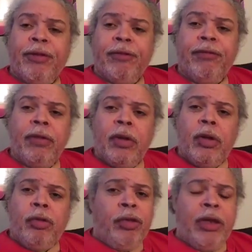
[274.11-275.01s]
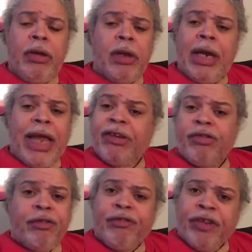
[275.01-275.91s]
the
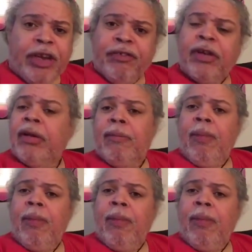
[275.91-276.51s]
election season,